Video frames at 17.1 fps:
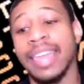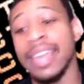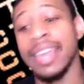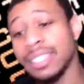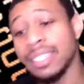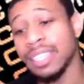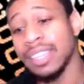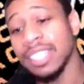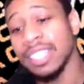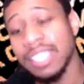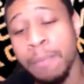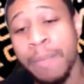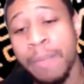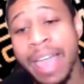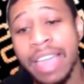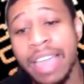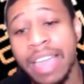into this
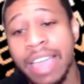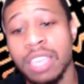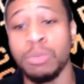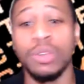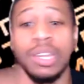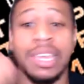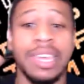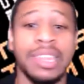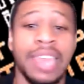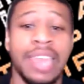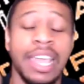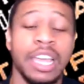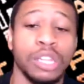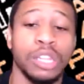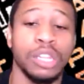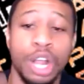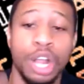impact community, and they can
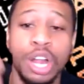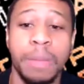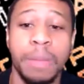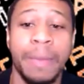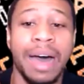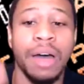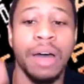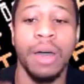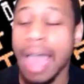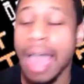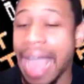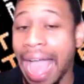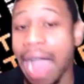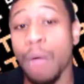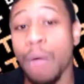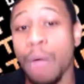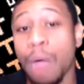learn about
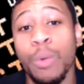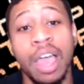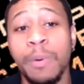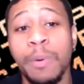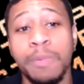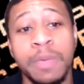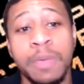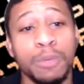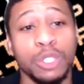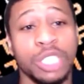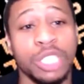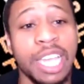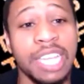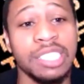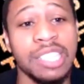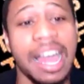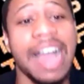how we're helping people
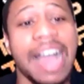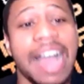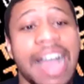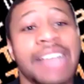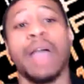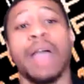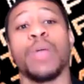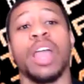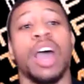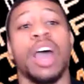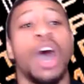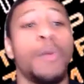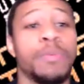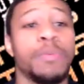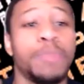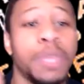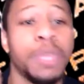change lives, how we're
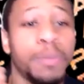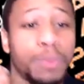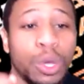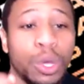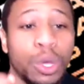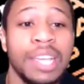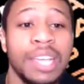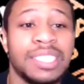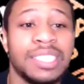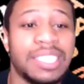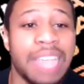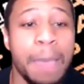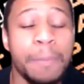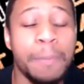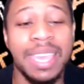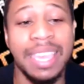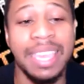helping people
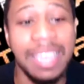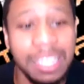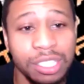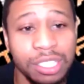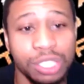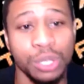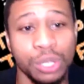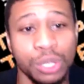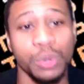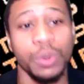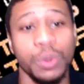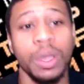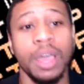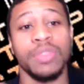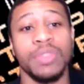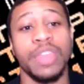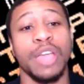step into
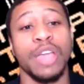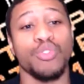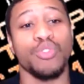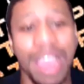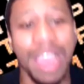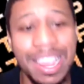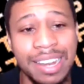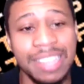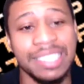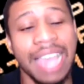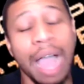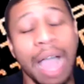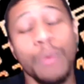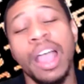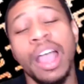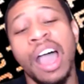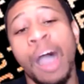their greatness, how
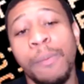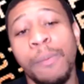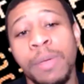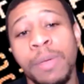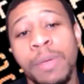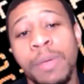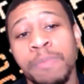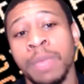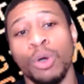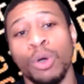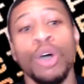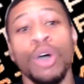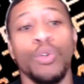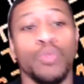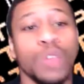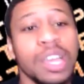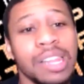we're helping people
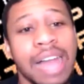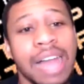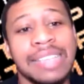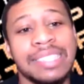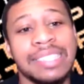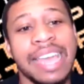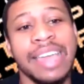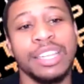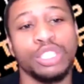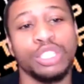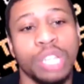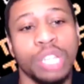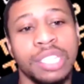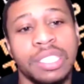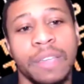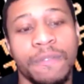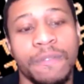realize that
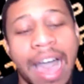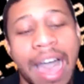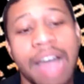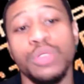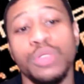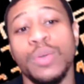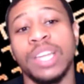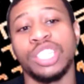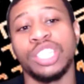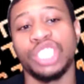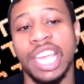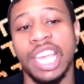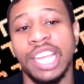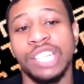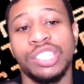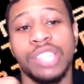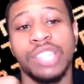intrinsic value and
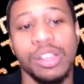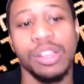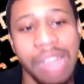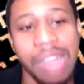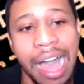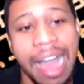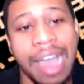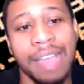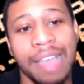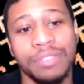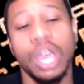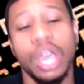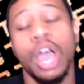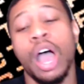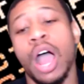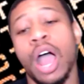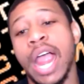change their lives.
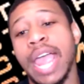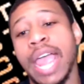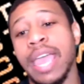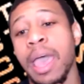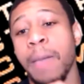All right.